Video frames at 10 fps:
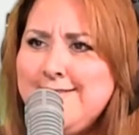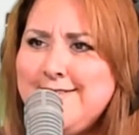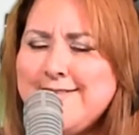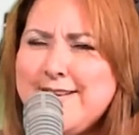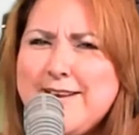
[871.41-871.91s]

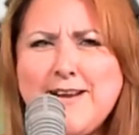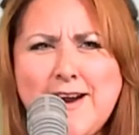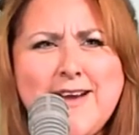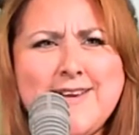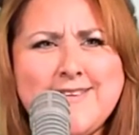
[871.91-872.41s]
I was like, I
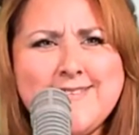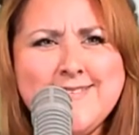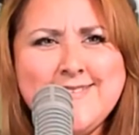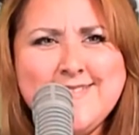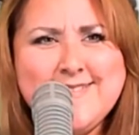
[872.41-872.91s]
got it.
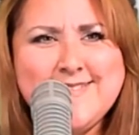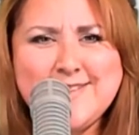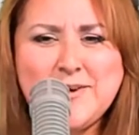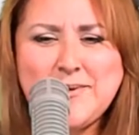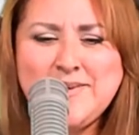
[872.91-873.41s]

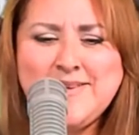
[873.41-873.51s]
So